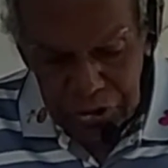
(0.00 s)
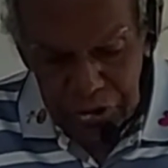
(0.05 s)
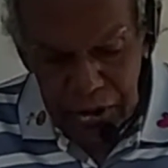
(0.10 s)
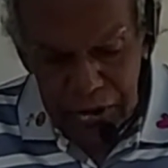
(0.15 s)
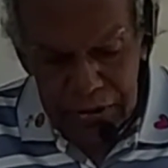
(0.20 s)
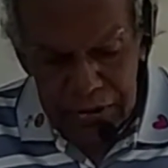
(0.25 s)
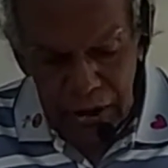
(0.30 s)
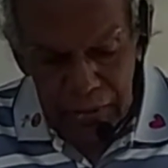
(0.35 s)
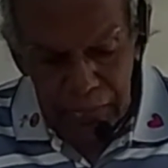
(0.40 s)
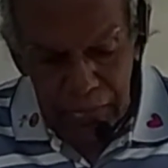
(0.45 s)
you
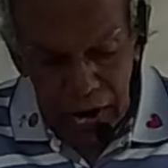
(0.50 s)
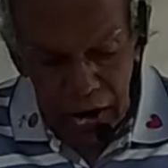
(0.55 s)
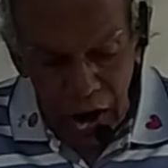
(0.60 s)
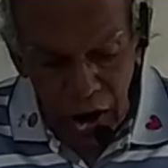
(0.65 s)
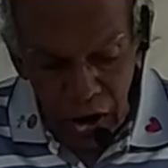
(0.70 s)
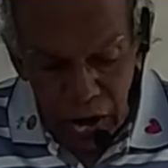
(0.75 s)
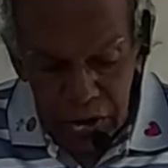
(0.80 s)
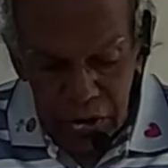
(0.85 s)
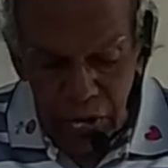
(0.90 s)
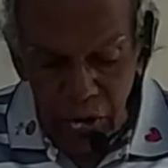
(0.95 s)
anytime.
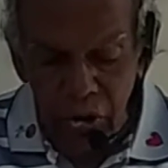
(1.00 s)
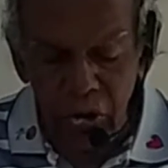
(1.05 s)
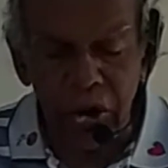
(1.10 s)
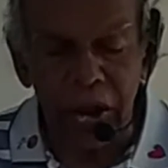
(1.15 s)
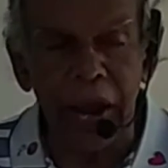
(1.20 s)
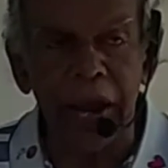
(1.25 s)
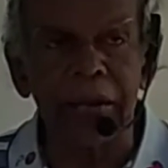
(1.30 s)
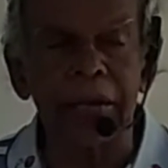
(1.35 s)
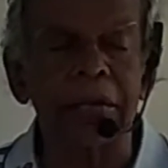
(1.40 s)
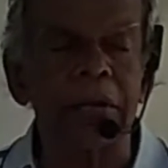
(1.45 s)
You look
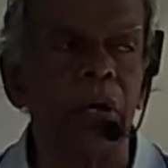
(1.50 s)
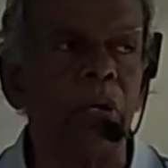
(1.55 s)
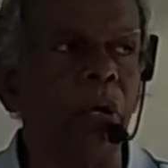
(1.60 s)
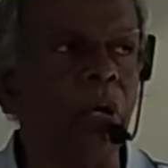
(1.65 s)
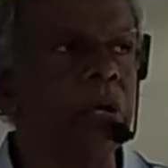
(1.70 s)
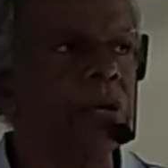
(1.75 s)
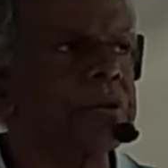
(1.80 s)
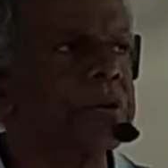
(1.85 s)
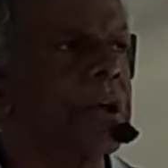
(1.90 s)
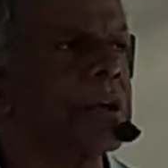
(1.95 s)
at the
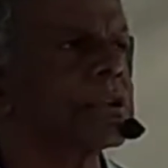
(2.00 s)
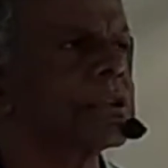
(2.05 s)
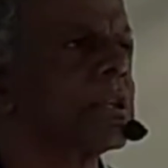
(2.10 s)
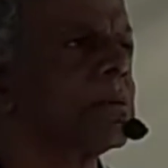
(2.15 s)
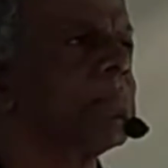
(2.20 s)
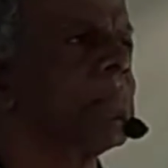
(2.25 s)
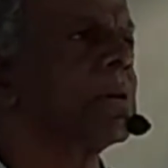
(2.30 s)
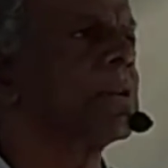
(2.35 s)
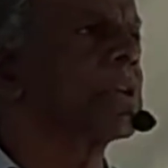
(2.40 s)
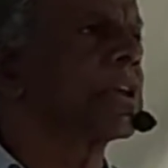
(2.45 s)
Old
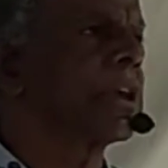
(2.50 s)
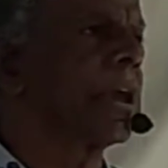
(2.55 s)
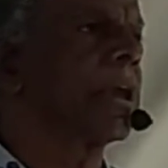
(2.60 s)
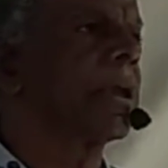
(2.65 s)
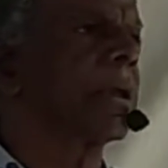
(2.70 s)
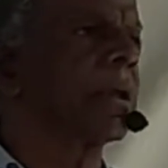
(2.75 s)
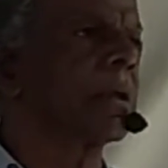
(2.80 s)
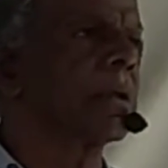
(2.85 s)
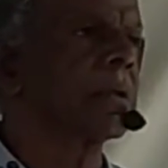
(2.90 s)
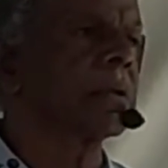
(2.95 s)
Testament
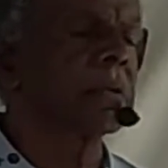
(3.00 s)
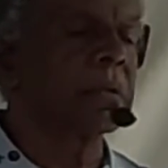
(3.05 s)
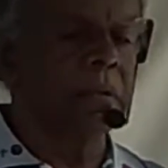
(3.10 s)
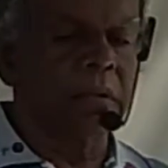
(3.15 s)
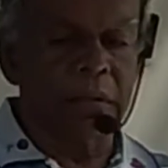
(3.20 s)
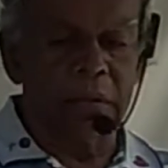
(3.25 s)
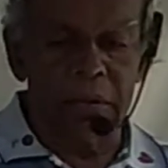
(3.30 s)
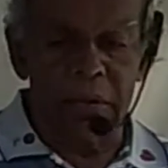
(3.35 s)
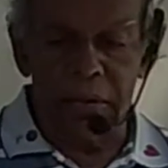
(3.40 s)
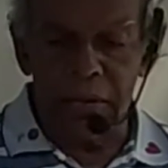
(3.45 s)
king.
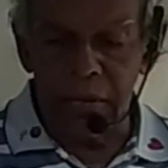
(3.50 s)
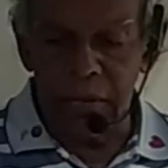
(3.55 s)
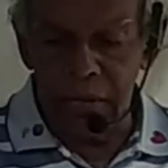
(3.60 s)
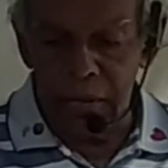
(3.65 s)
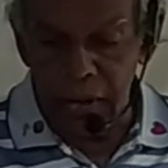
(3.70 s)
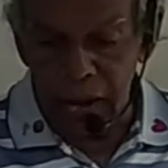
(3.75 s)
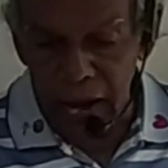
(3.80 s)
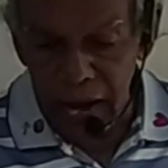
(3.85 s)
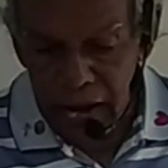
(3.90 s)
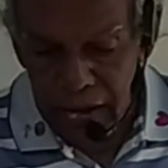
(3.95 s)

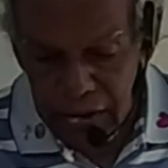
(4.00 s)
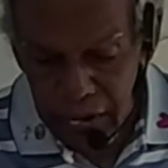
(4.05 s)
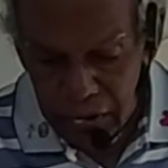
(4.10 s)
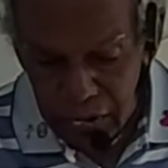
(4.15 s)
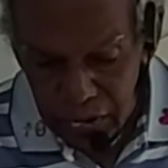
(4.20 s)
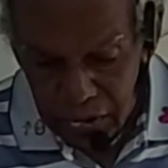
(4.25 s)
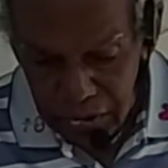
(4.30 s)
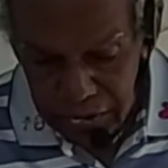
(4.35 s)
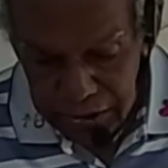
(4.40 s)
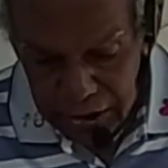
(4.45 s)
The
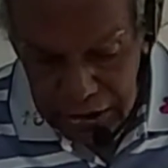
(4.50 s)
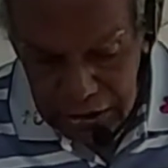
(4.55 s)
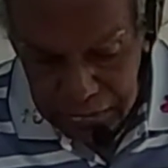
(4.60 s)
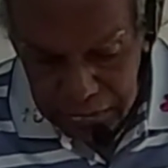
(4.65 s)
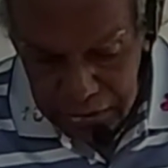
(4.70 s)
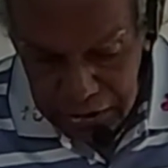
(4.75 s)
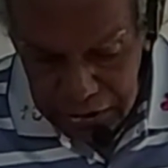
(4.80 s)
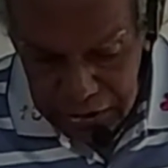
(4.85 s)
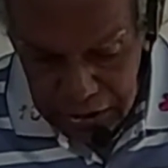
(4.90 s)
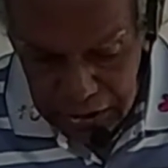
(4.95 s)
Old
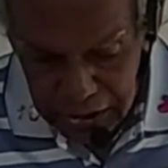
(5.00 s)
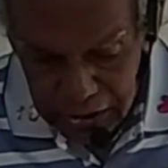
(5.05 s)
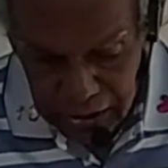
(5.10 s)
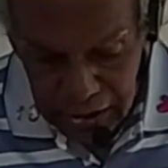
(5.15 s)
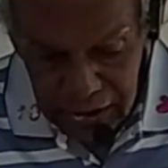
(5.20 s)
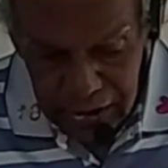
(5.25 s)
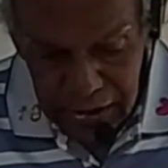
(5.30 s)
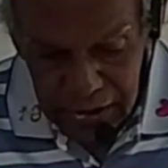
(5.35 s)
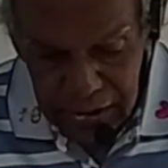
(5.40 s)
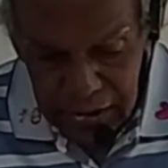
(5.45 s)
Testament king.
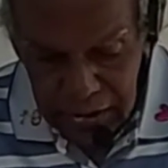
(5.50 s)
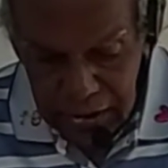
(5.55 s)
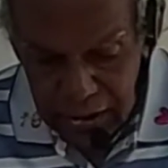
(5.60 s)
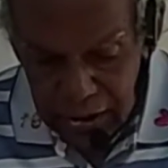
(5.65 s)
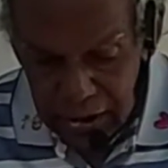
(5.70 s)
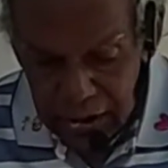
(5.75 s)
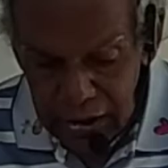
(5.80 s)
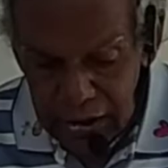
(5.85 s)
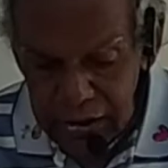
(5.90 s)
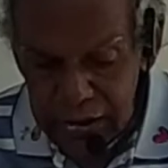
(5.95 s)

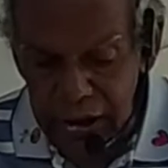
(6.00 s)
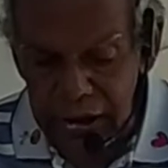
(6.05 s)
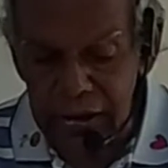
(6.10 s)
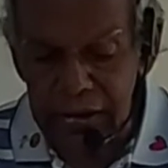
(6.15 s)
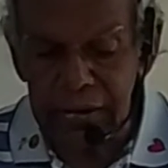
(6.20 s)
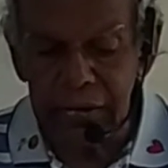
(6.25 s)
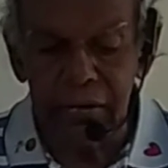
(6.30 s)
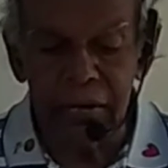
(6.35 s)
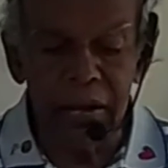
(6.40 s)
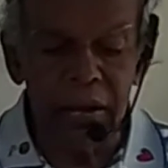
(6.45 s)
King,
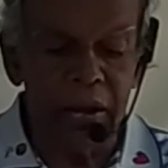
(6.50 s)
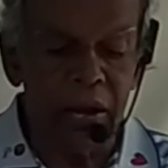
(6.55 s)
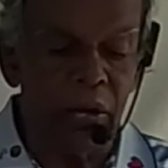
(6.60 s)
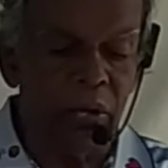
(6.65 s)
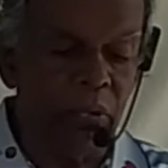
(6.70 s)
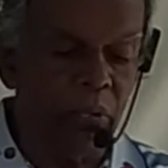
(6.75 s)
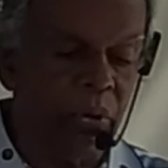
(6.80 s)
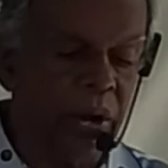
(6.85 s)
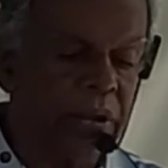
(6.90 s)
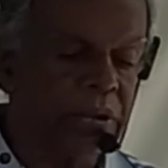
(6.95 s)

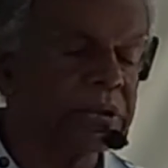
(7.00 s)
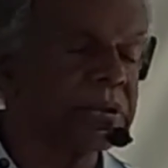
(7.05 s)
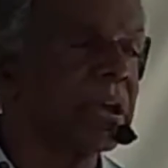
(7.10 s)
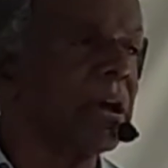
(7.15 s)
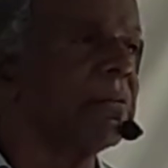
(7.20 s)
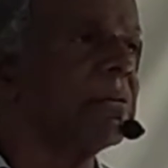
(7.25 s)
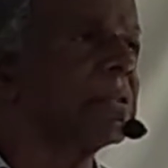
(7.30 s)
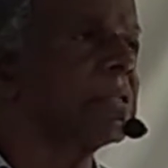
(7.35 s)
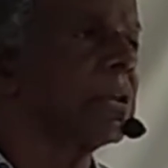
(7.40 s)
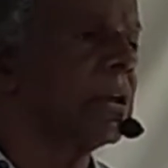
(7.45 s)
verse
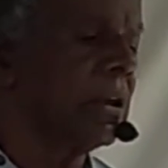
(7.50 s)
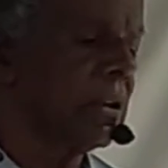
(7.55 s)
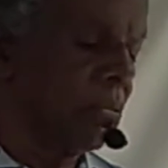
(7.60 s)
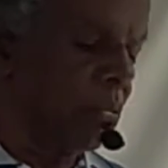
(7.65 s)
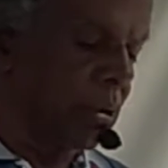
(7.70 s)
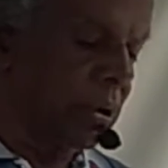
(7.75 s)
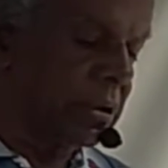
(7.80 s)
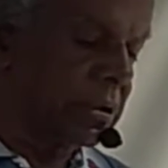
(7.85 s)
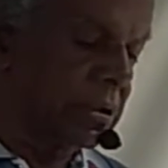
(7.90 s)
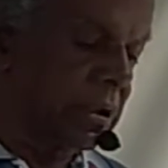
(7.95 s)
17.
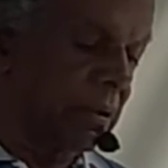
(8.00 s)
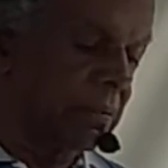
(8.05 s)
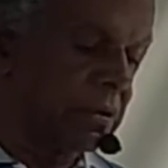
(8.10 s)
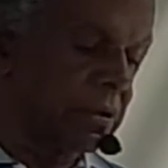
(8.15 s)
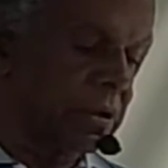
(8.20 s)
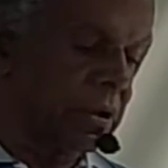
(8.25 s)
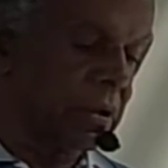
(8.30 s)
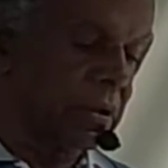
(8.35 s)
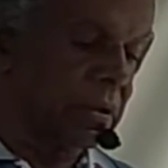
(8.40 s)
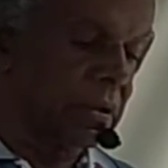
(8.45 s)

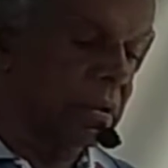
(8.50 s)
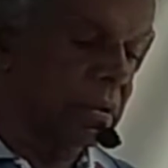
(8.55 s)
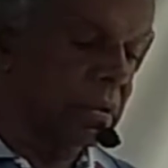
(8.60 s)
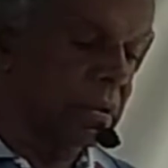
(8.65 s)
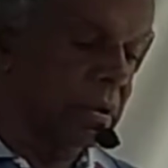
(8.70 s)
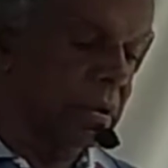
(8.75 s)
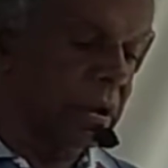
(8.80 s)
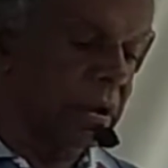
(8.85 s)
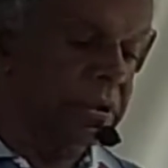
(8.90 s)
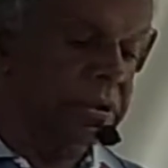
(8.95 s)

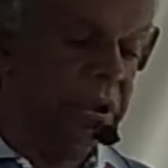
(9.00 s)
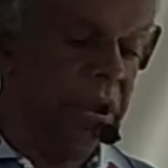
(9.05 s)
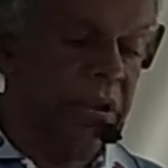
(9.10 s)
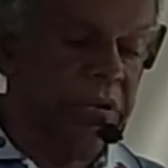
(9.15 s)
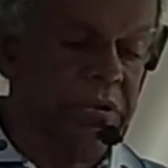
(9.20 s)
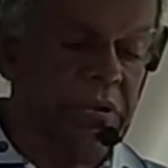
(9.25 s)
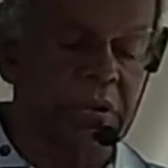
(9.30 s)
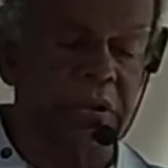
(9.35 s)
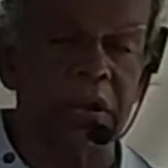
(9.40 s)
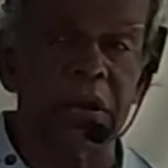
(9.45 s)
It
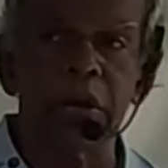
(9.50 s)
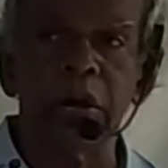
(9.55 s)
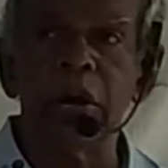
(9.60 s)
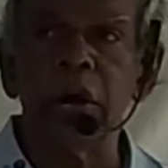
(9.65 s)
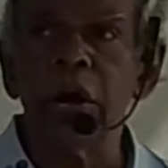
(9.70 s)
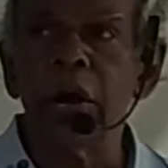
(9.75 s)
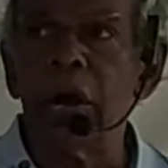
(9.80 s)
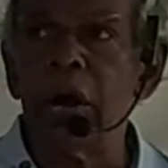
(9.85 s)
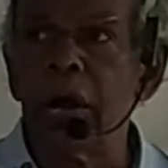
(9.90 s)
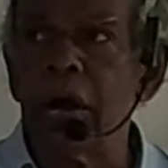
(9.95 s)
says,
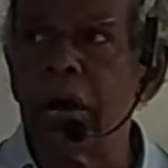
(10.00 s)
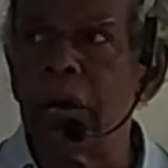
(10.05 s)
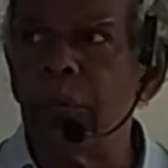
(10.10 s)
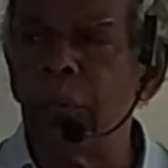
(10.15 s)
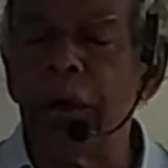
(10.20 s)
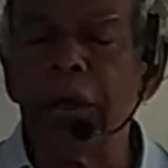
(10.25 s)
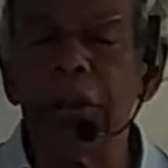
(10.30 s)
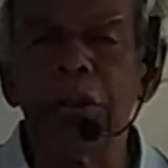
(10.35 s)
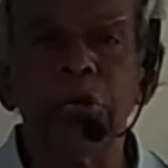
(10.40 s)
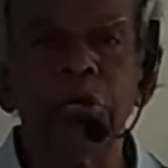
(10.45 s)

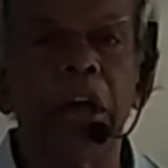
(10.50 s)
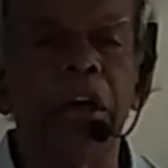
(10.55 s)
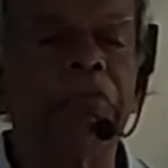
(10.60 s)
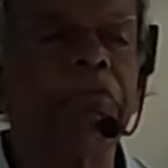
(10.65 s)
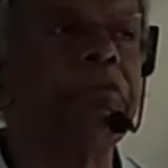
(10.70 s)
when you have